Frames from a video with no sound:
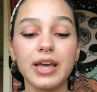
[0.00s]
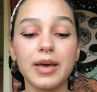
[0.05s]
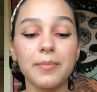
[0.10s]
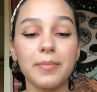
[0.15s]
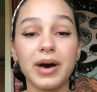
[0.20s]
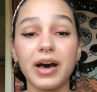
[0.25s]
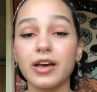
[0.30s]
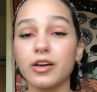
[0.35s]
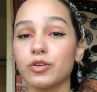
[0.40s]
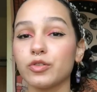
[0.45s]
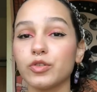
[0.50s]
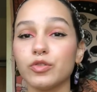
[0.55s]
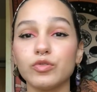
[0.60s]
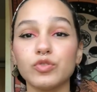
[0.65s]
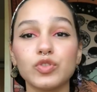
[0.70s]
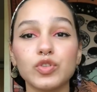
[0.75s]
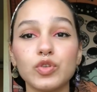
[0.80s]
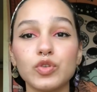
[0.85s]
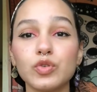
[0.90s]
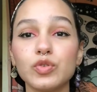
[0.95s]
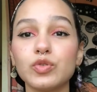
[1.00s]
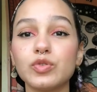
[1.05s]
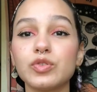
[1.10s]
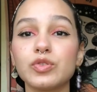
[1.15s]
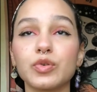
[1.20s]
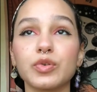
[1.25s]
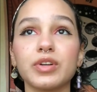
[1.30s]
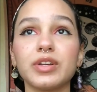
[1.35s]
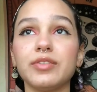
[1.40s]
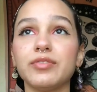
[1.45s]
pile you choose,
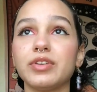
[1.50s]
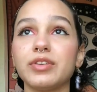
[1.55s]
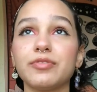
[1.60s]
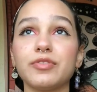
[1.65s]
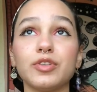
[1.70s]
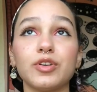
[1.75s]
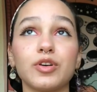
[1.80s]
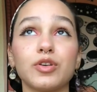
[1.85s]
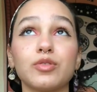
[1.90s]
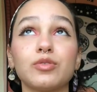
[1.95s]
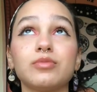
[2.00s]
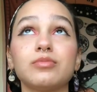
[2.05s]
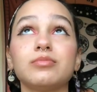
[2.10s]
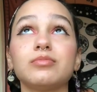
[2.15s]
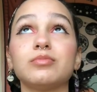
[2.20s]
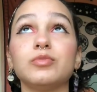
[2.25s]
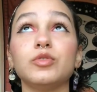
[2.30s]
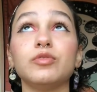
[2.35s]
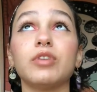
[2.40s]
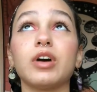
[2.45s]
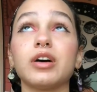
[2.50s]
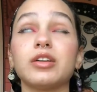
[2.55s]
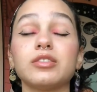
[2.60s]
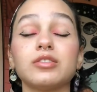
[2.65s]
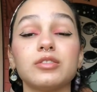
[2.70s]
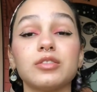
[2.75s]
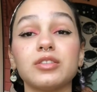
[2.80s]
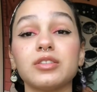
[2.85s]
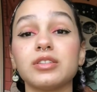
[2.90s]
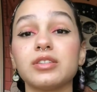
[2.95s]
or even if you don't move on
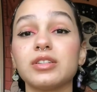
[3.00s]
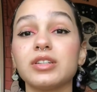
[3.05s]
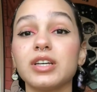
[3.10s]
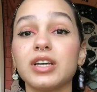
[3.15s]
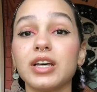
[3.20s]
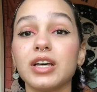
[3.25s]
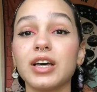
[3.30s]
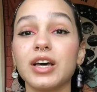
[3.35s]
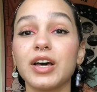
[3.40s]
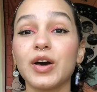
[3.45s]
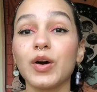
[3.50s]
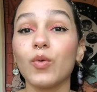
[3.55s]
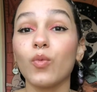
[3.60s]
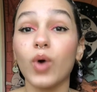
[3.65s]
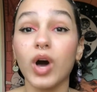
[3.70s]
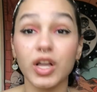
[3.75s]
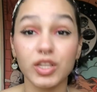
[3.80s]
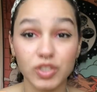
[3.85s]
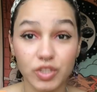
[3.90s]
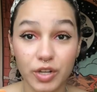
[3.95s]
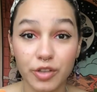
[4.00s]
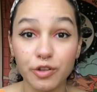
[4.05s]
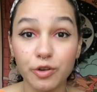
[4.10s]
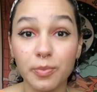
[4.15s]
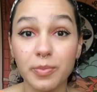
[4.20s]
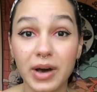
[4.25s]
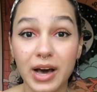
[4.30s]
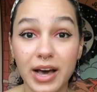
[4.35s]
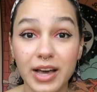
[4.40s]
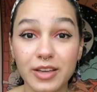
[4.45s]
to watch other
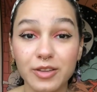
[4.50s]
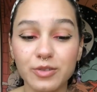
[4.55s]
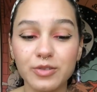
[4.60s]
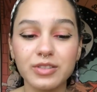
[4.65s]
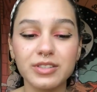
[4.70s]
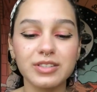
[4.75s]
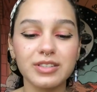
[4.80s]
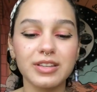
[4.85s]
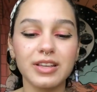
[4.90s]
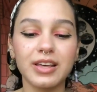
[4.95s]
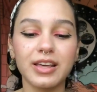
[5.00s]
piles.